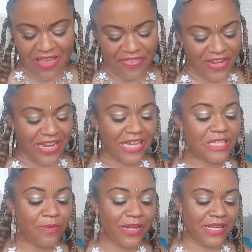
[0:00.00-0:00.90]
The
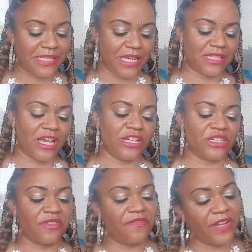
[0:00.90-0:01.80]
next one is A Touch
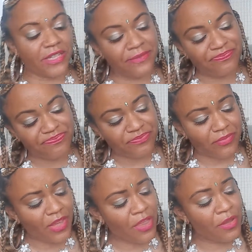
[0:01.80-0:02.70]
of a Villain,
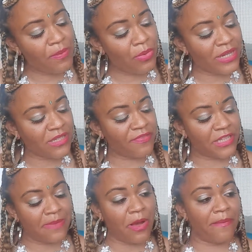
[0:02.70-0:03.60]
The Boys of
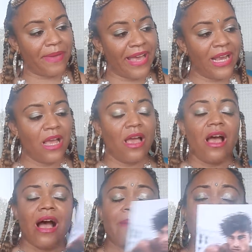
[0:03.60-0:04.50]
Clement Bay.
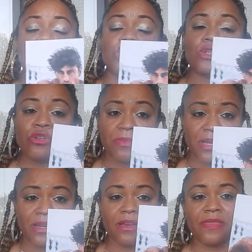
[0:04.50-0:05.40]
I'm
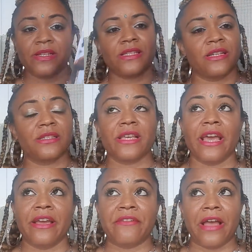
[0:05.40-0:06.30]
assuming this is
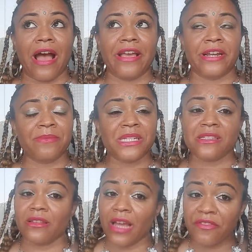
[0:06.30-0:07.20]
a enemies
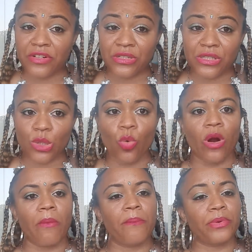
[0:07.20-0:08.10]
to lovers
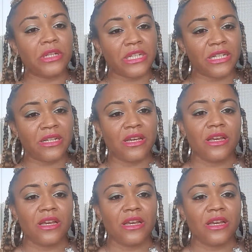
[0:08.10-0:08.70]
or bully